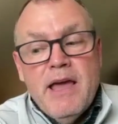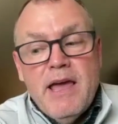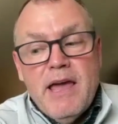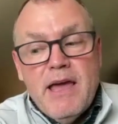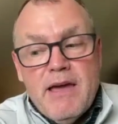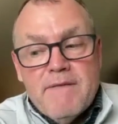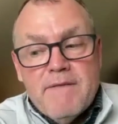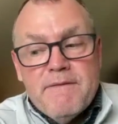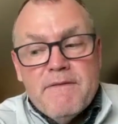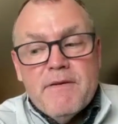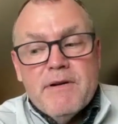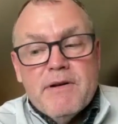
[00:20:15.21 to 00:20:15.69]

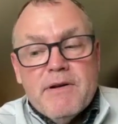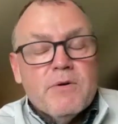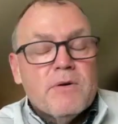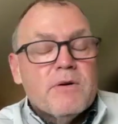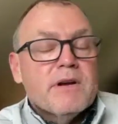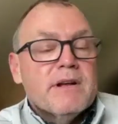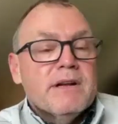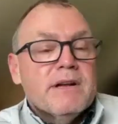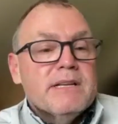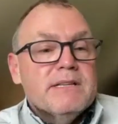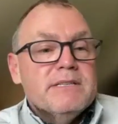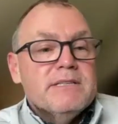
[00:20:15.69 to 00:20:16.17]
every
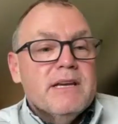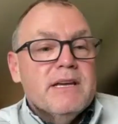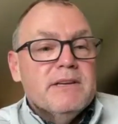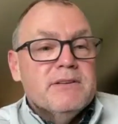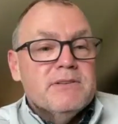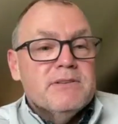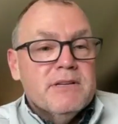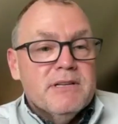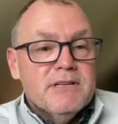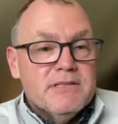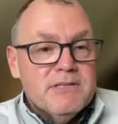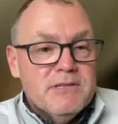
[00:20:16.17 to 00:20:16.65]

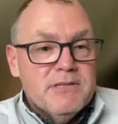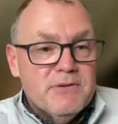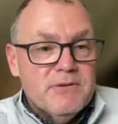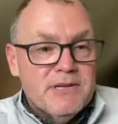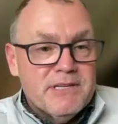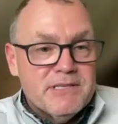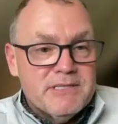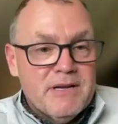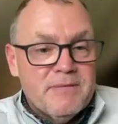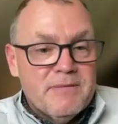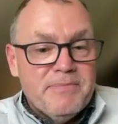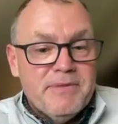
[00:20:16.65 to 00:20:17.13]
organization is
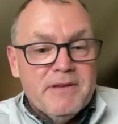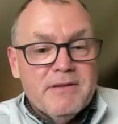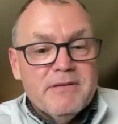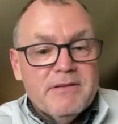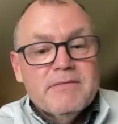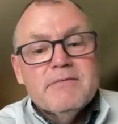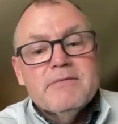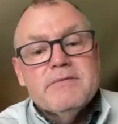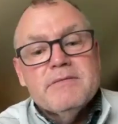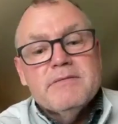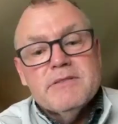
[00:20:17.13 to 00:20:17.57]
doing something,